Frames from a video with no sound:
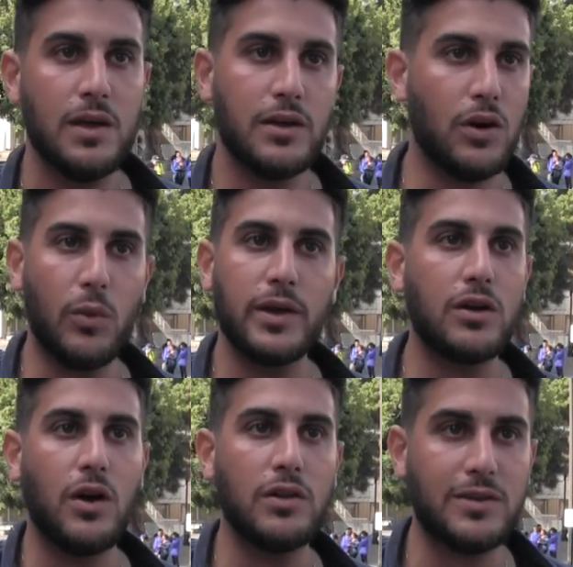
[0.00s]
you know, we
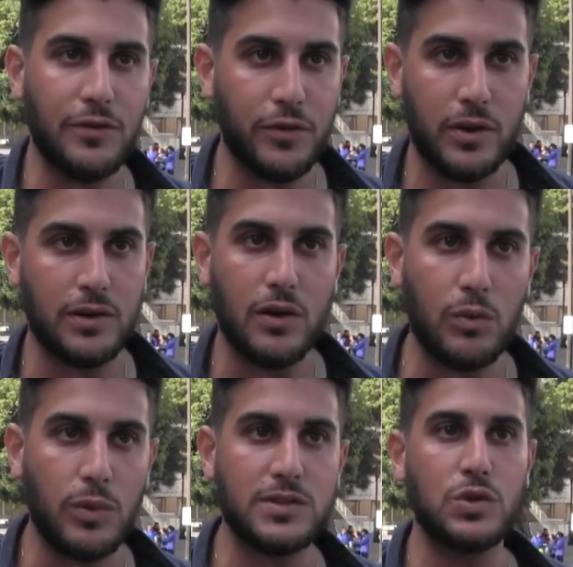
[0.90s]
can all differ on
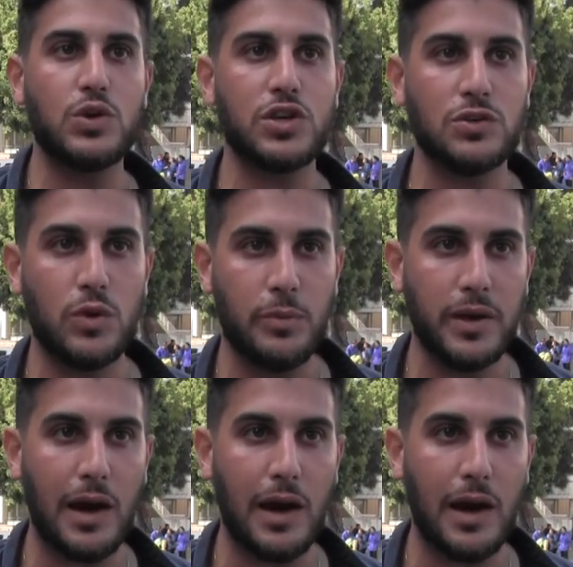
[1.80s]
what solutions will be.